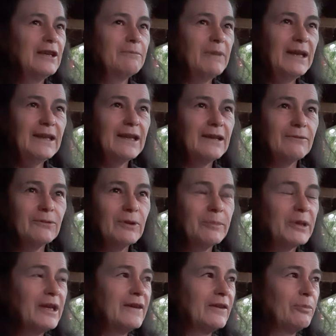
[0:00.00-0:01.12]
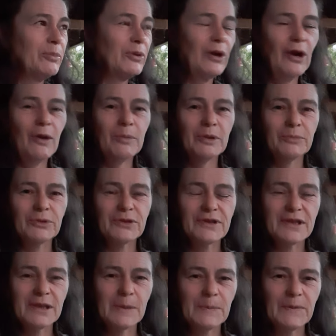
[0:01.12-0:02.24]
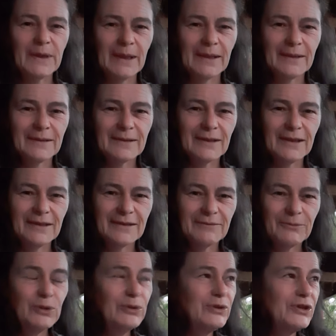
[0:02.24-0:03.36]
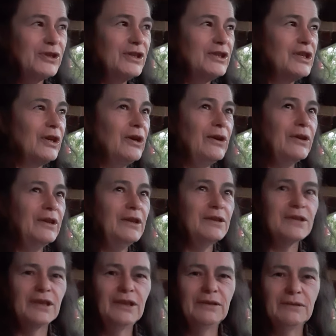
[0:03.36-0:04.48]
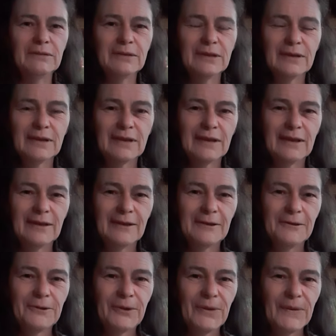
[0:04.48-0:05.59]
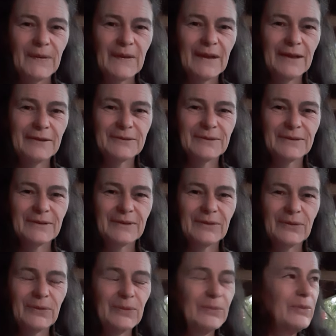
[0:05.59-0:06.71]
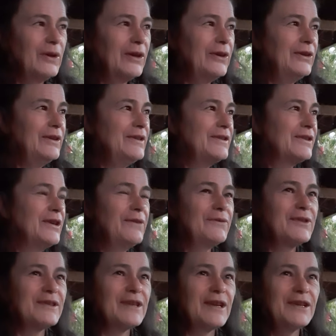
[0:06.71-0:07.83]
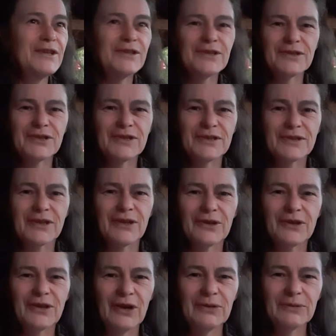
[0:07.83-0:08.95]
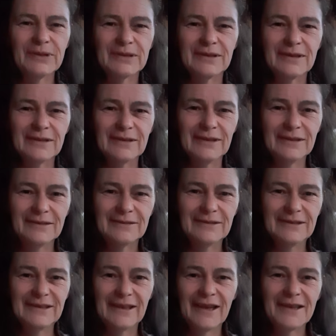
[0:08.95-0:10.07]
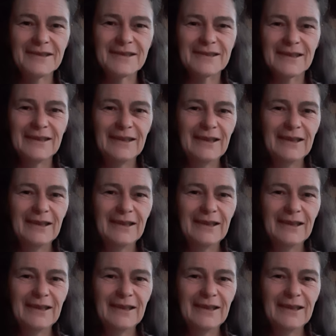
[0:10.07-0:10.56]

man, that woman has a problem or something, right? Who's she talking to? Uh, what are these conversations she's got going? Uh, yes?